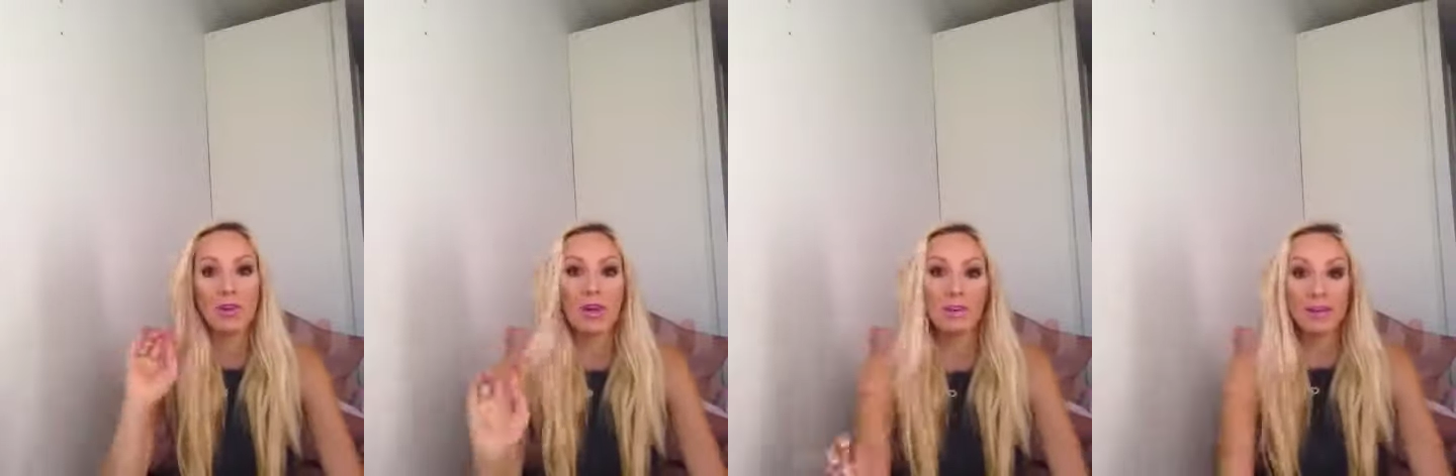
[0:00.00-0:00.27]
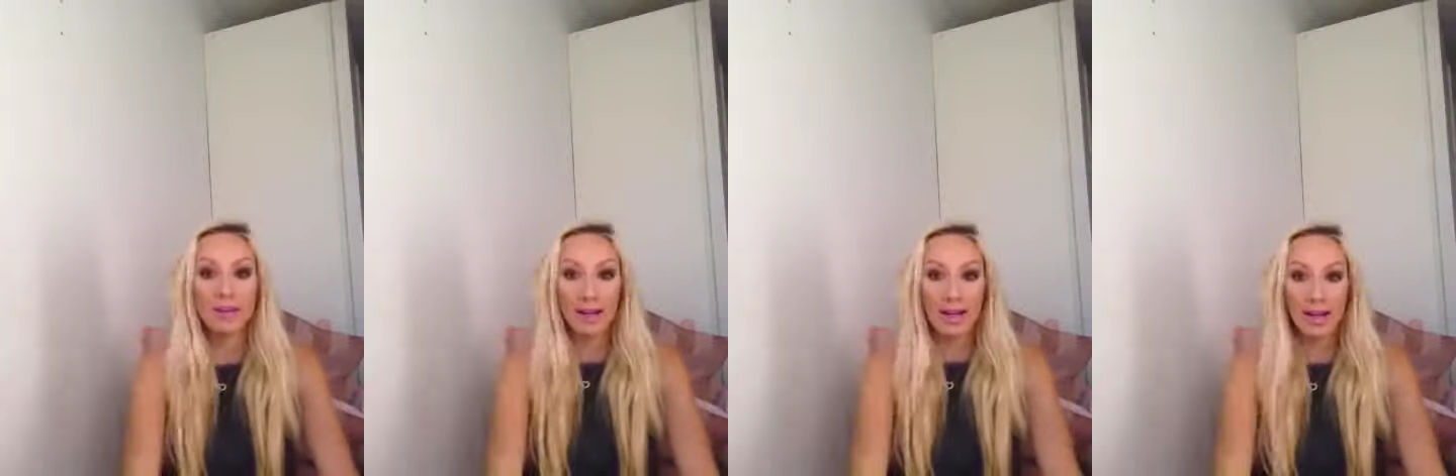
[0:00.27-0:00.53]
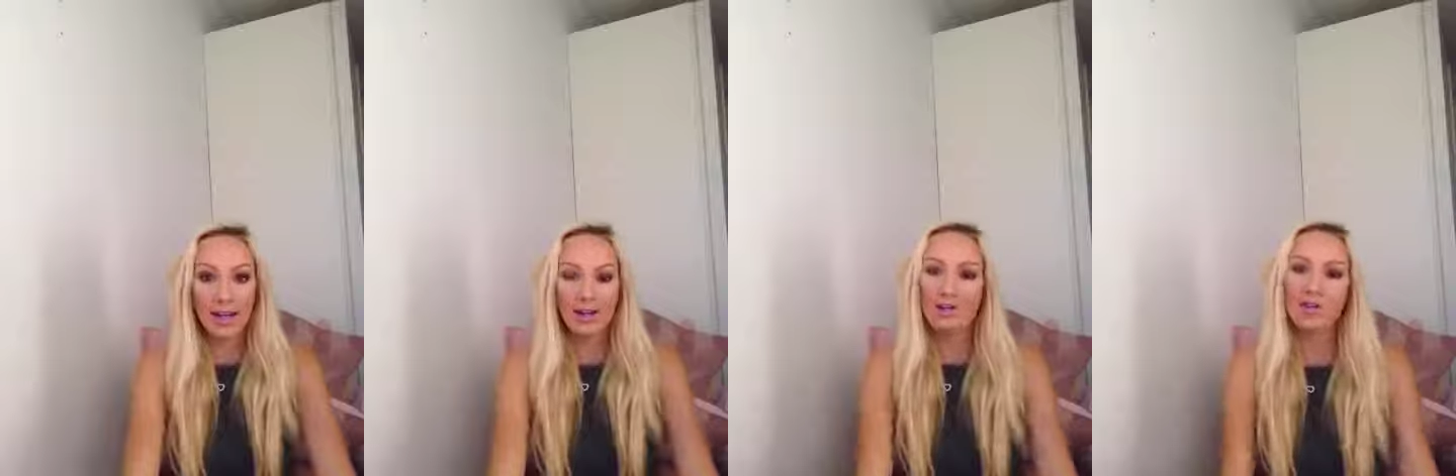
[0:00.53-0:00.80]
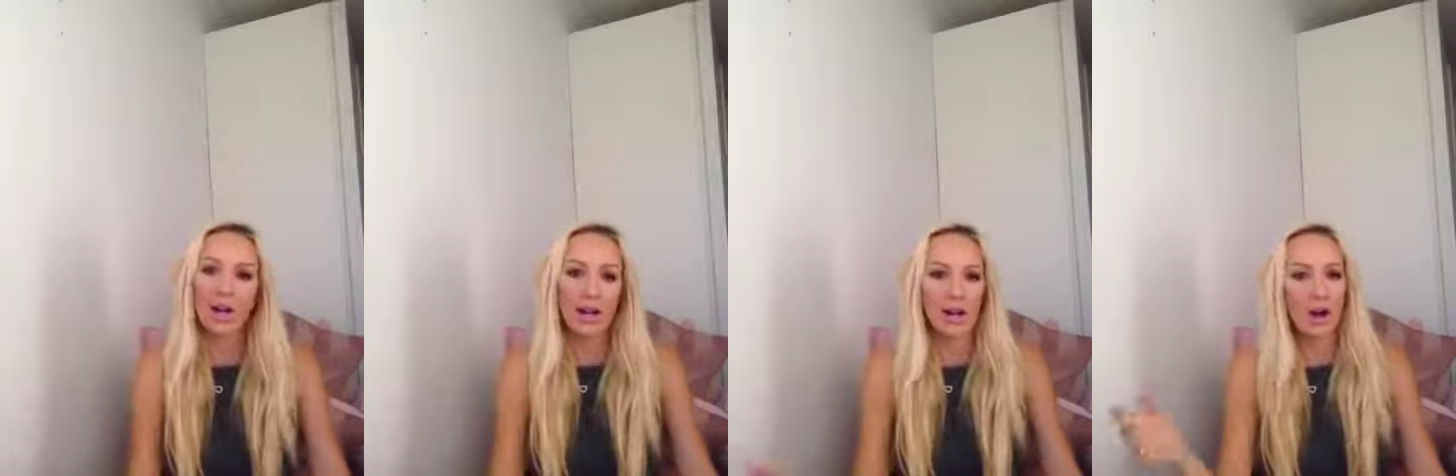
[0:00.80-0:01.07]
Velvet Teddy,
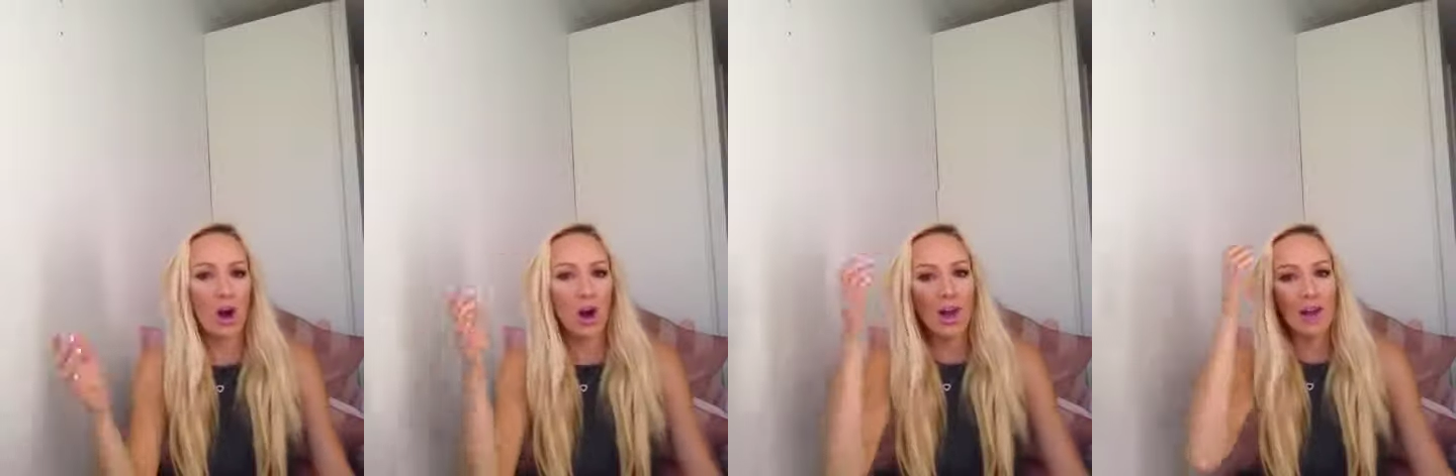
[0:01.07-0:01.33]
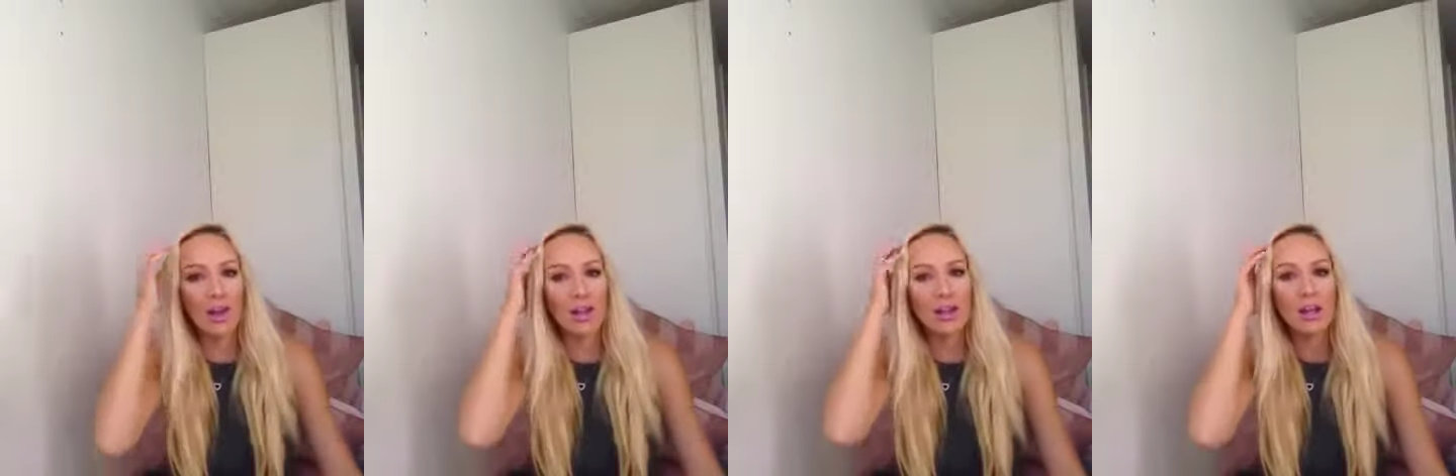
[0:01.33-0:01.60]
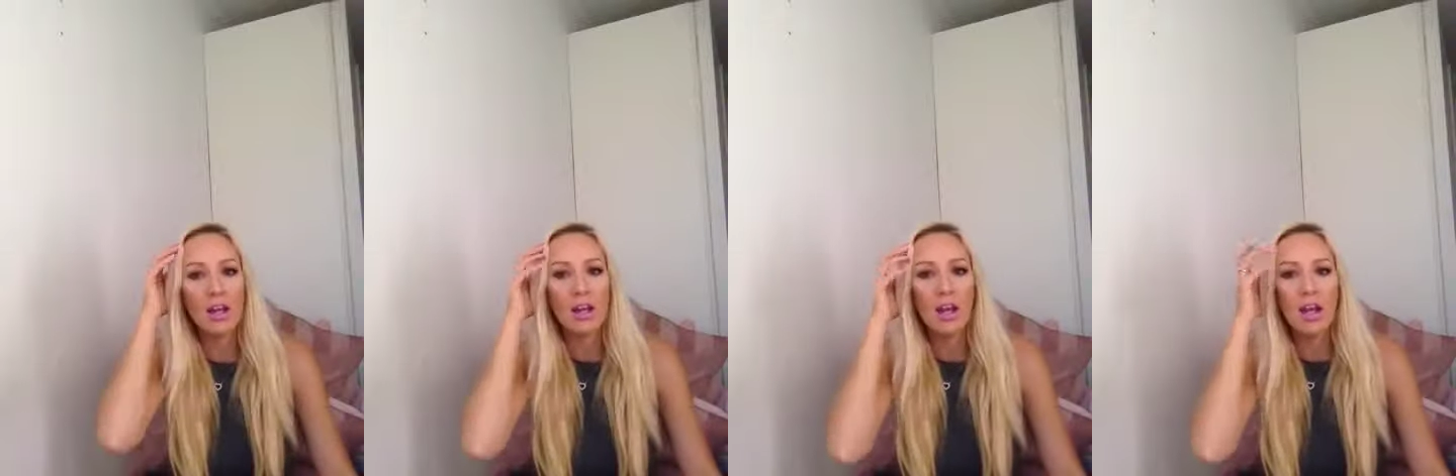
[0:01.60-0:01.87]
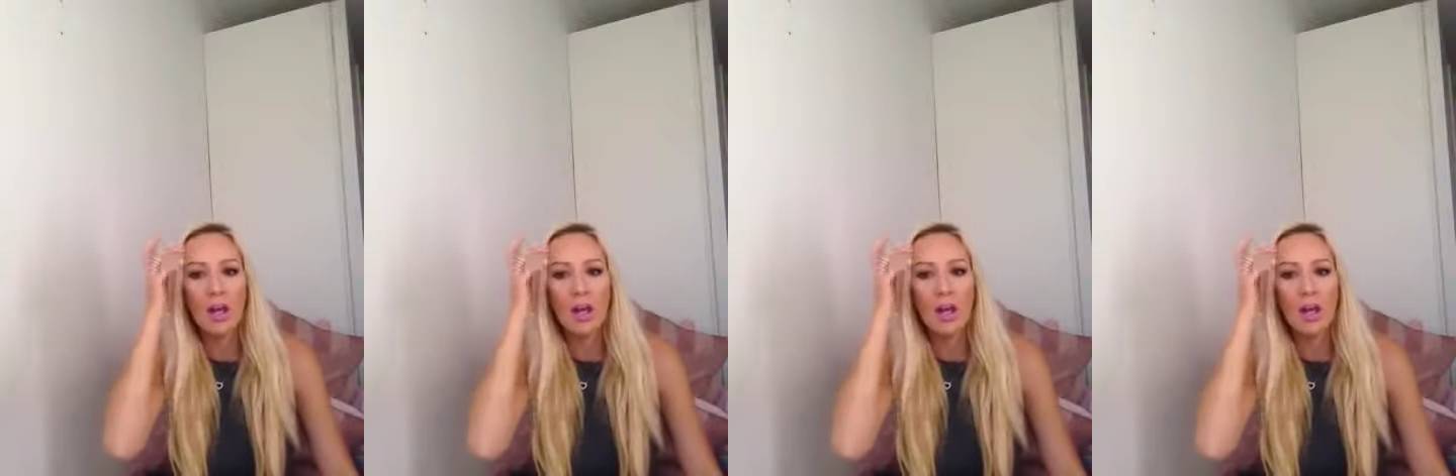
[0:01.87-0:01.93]
tried it on.